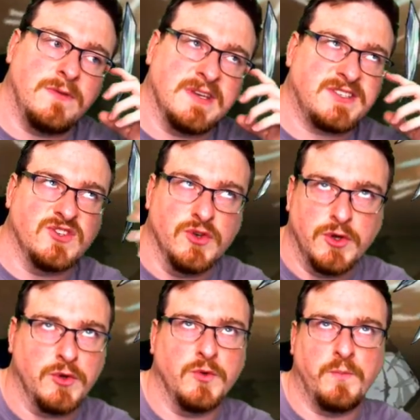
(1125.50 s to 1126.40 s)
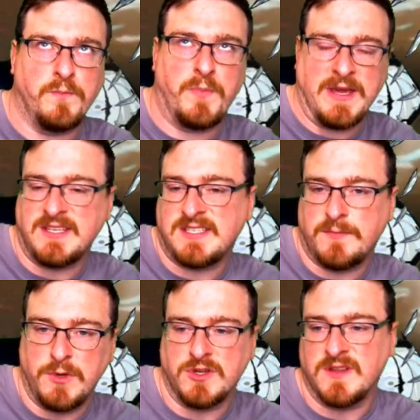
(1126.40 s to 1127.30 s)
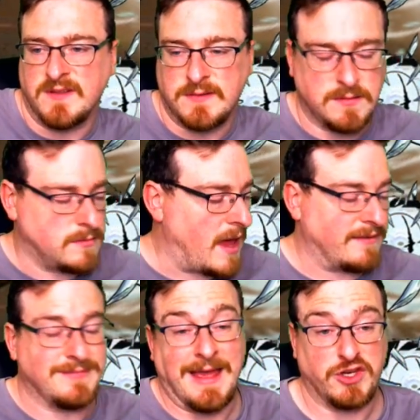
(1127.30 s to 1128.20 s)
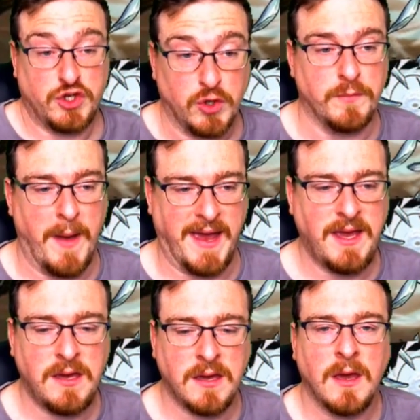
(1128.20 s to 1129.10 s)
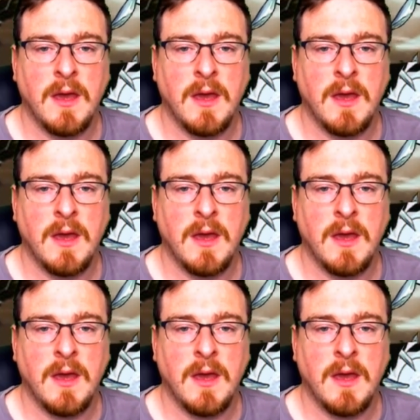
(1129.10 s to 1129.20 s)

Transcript: this new Beast Mutant that they should make...